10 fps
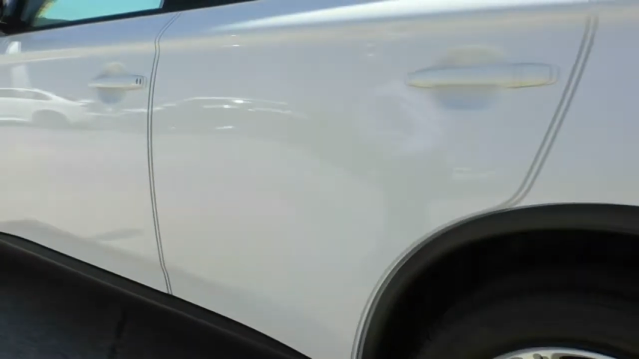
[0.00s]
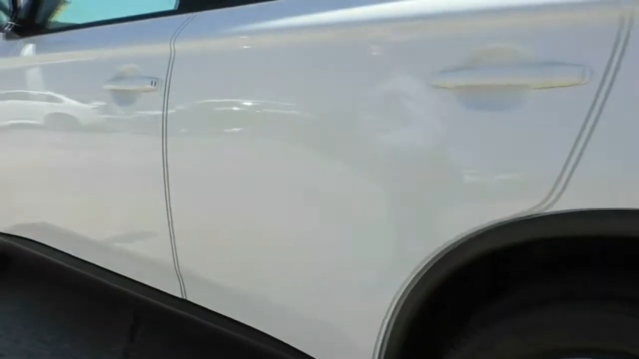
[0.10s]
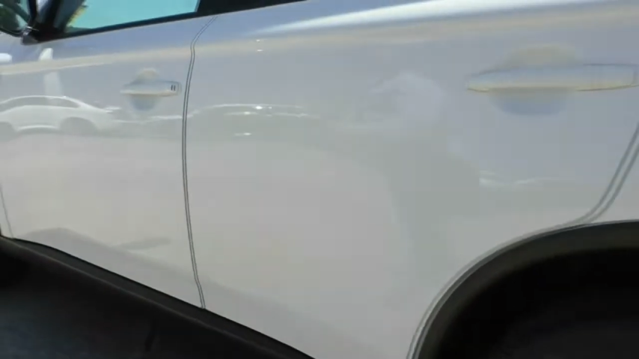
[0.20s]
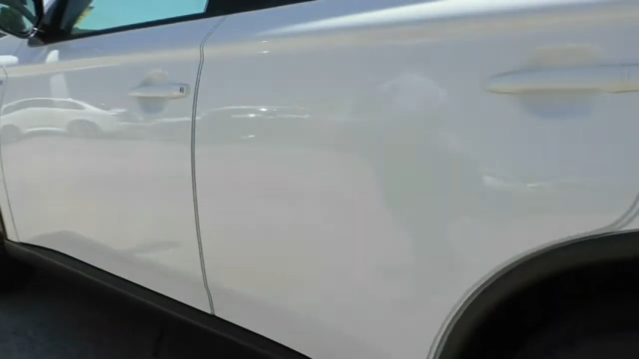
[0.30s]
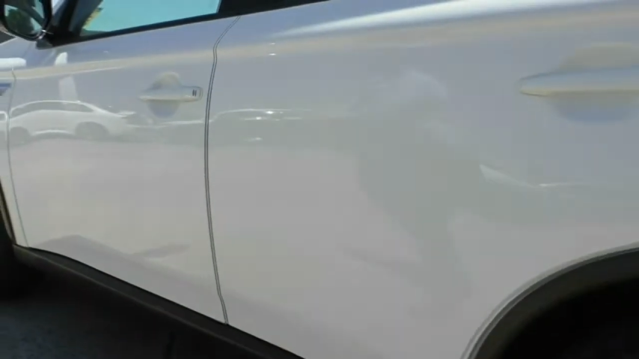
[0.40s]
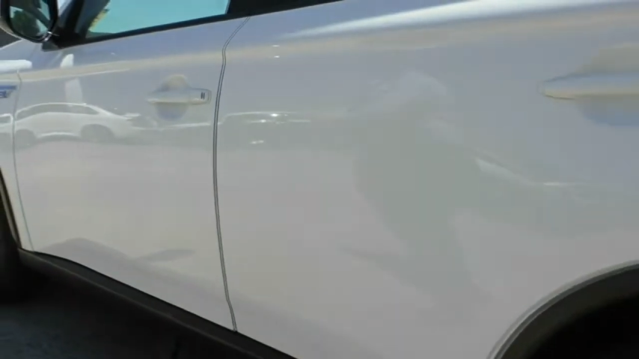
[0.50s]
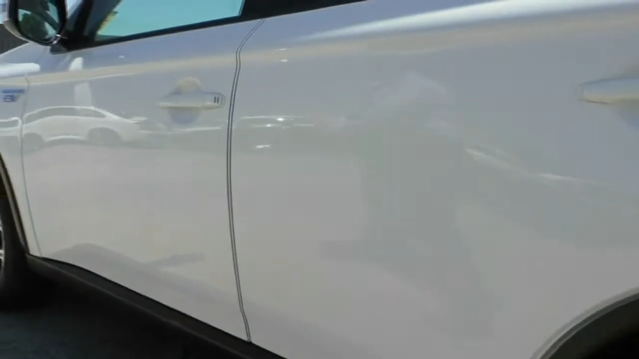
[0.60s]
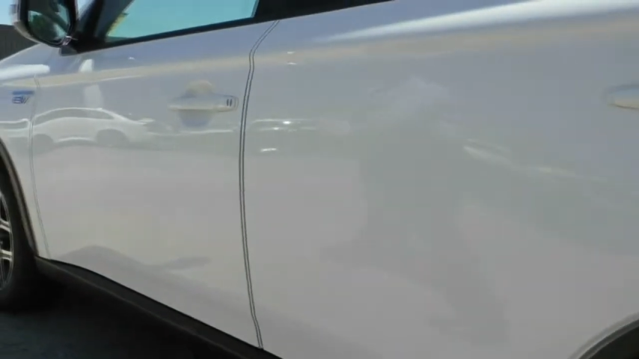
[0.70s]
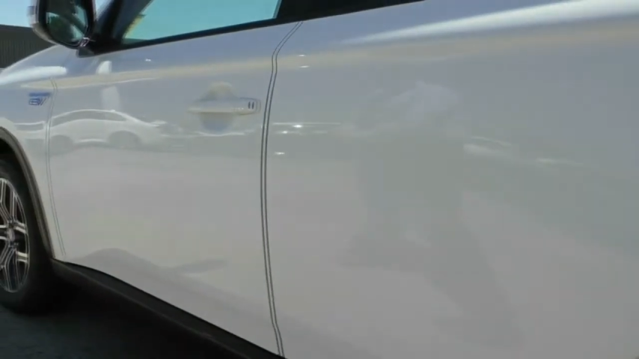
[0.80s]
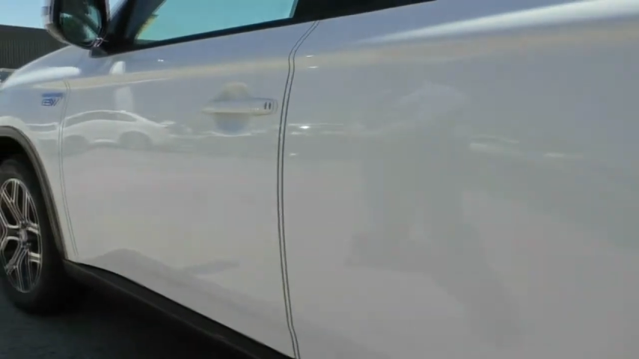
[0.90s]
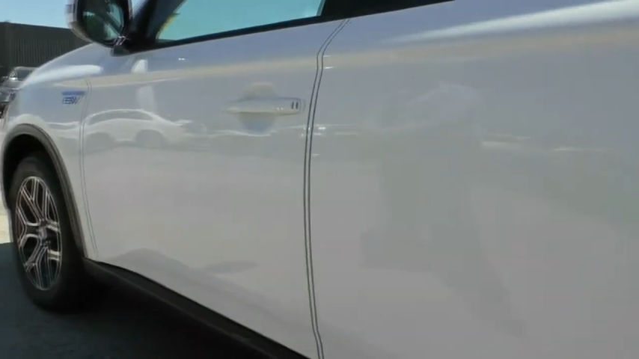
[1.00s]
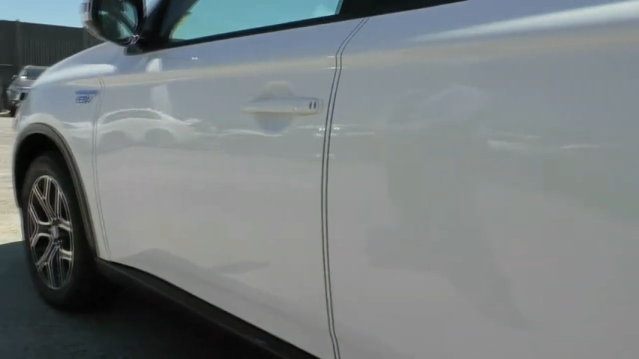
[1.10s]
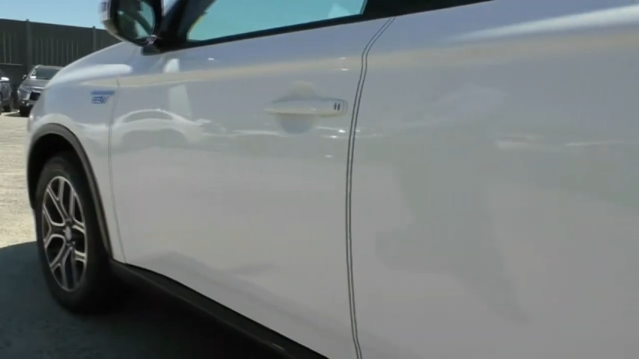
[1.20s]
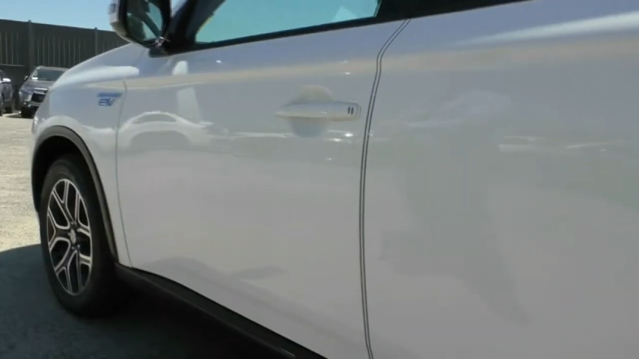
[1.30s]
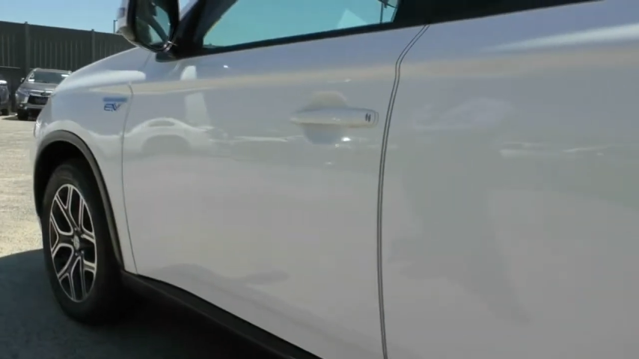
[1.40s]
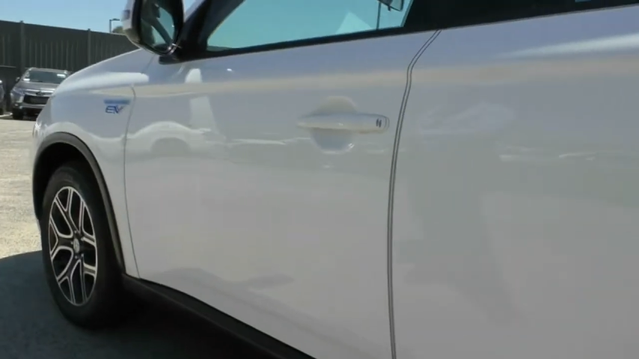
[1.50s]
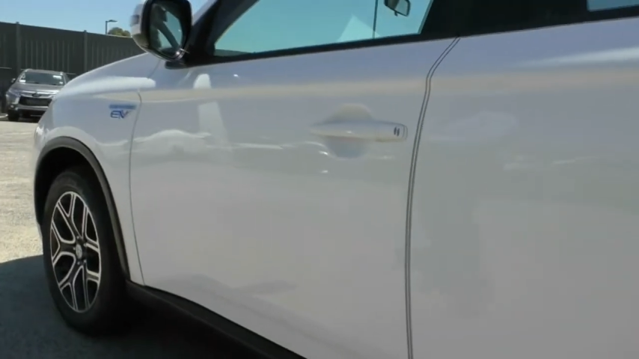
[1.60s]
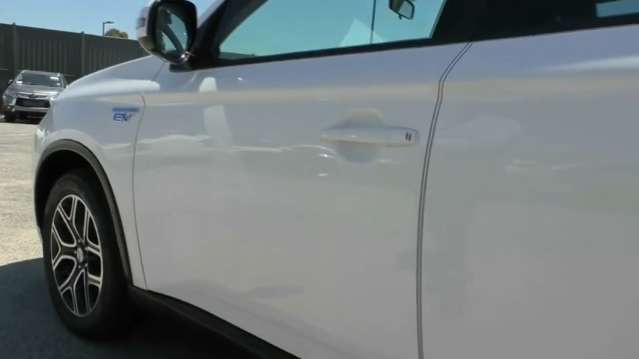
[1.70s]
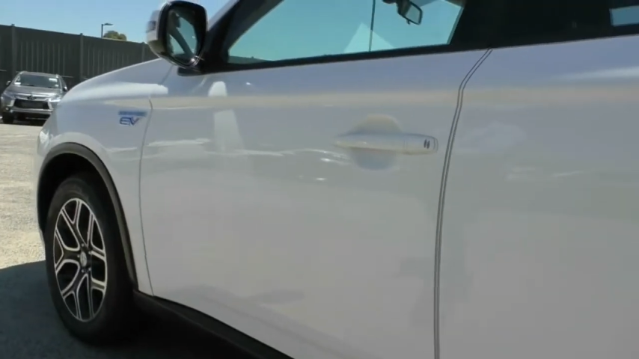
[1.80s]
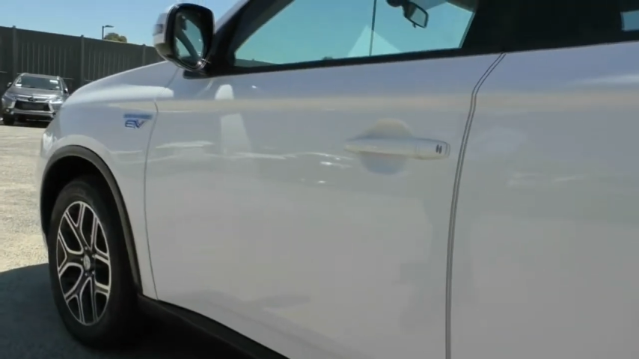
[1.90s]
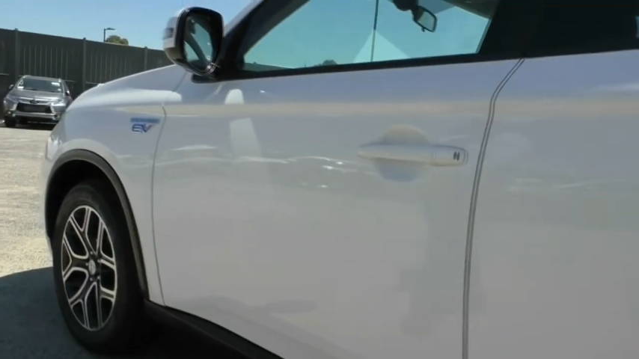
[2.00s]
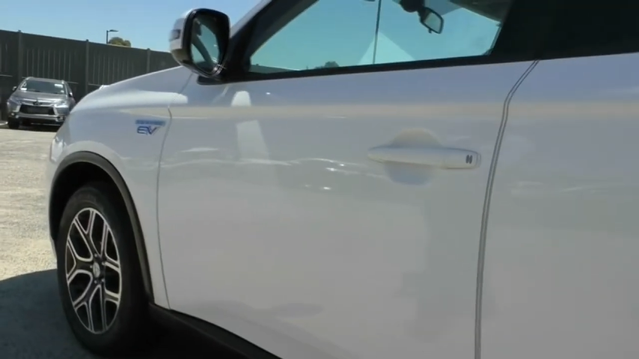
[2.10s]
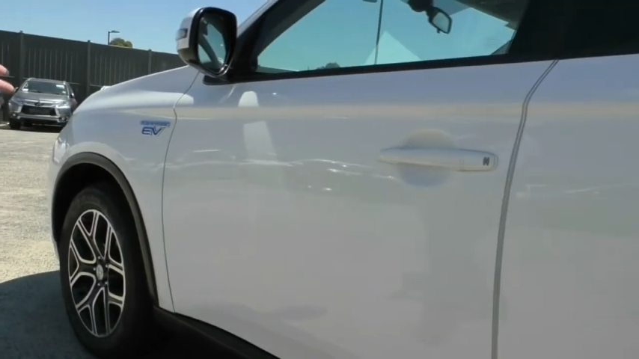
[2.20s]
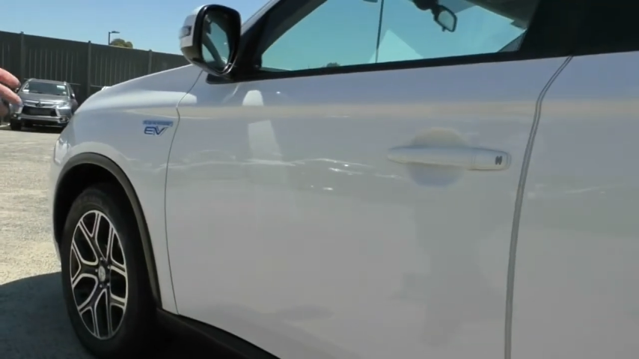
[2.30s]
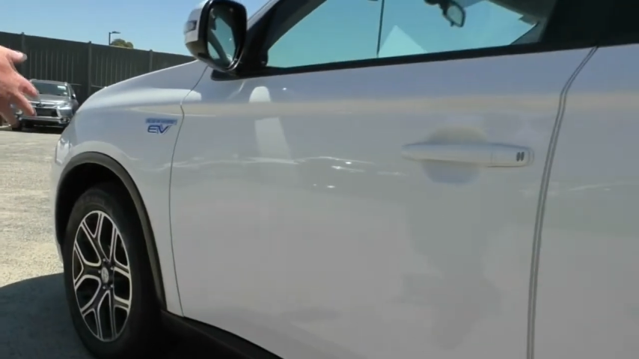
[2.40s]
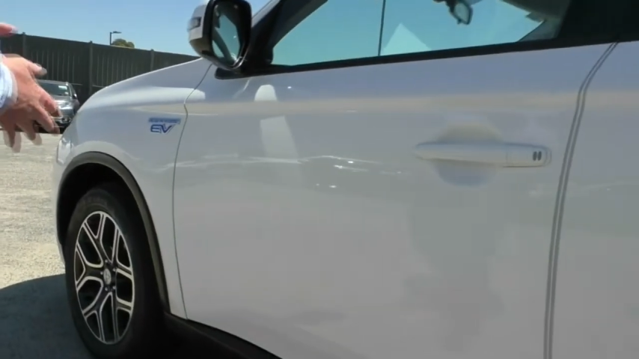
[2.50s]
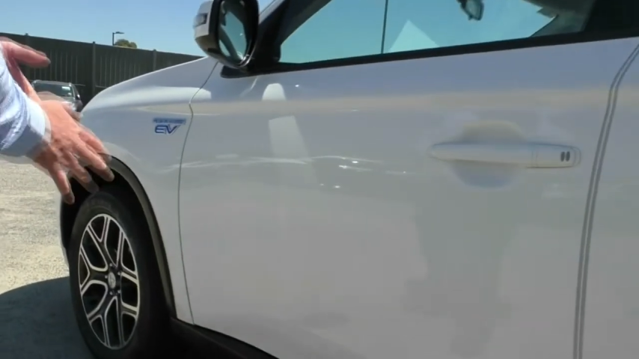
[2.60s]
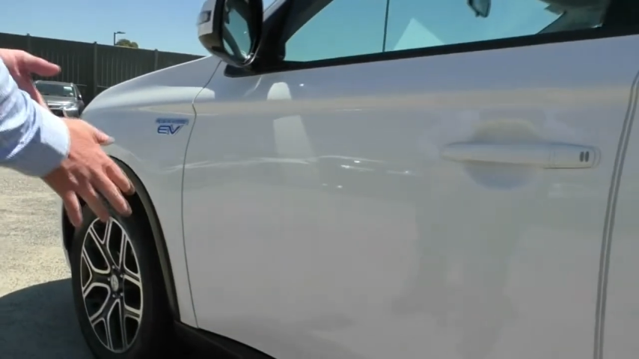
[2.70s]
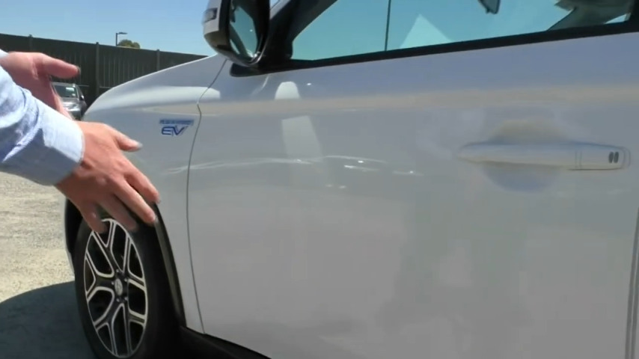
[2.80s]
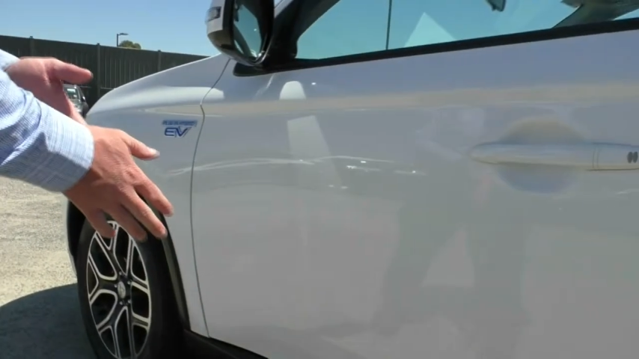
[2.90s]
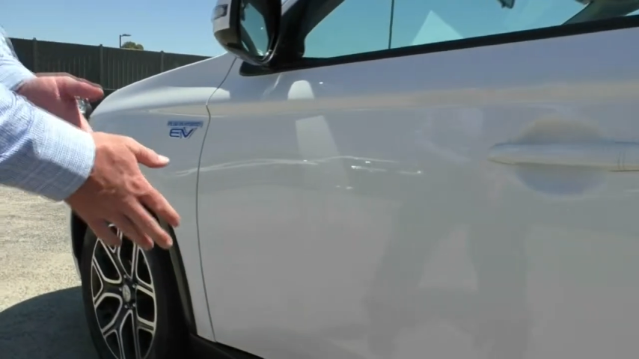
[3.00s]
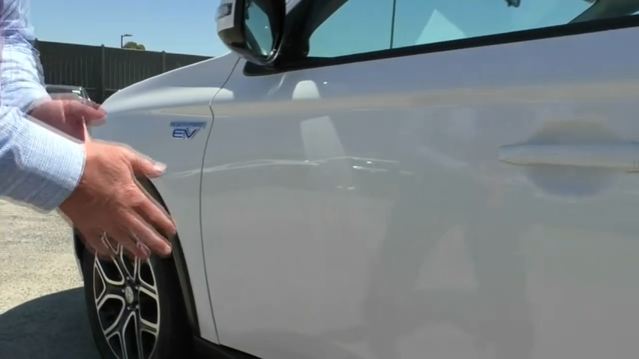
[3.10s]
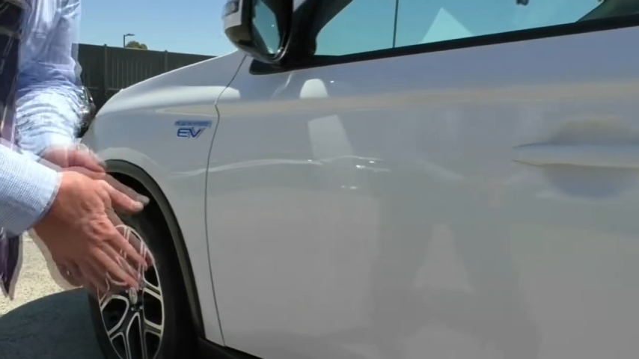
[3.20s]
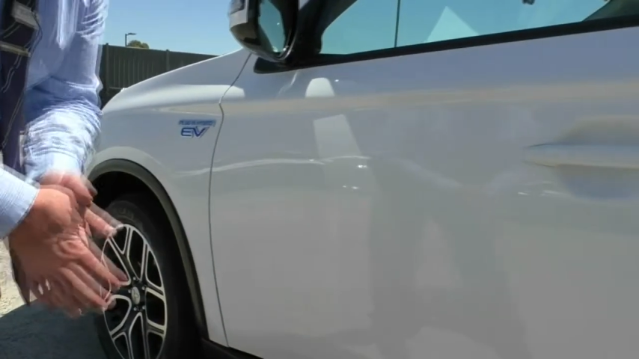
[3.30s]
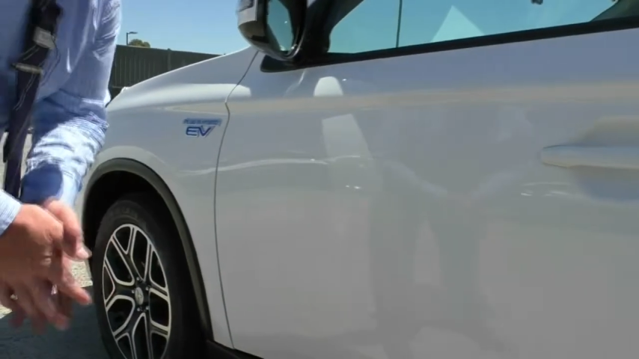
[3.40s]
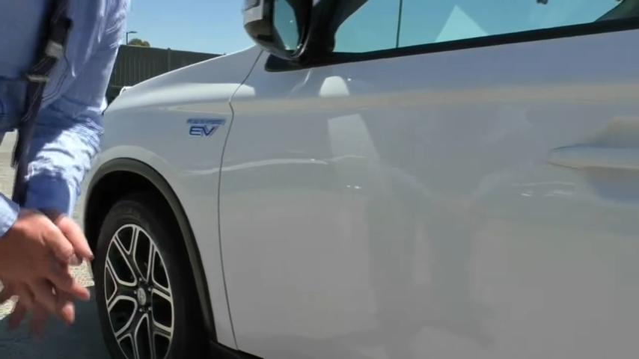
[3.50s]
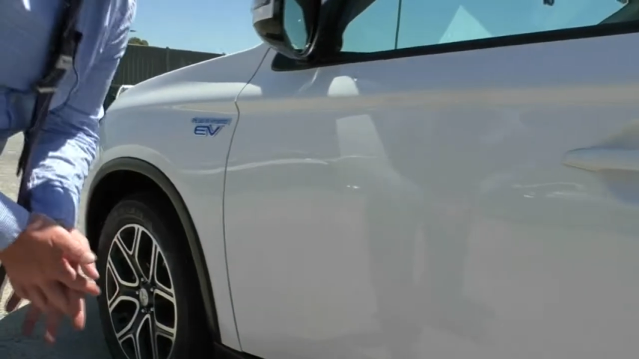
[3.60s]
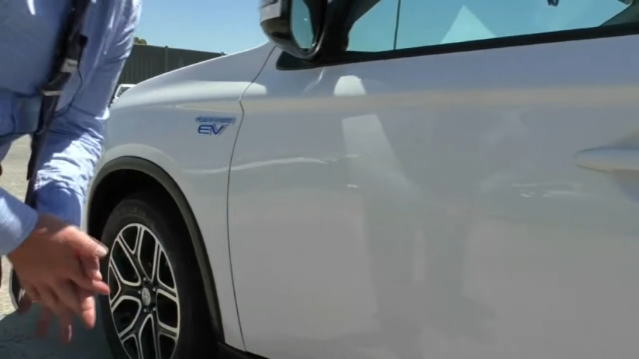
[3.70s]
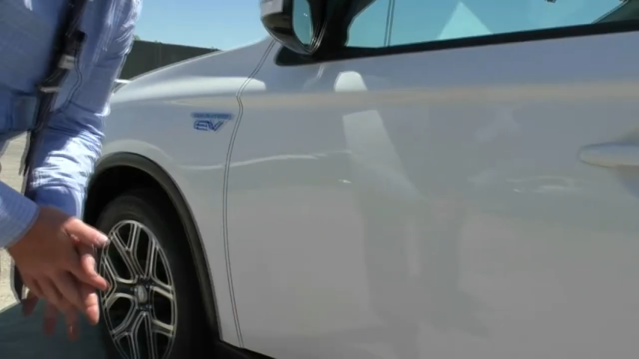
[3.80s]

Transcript: (no speaker visible)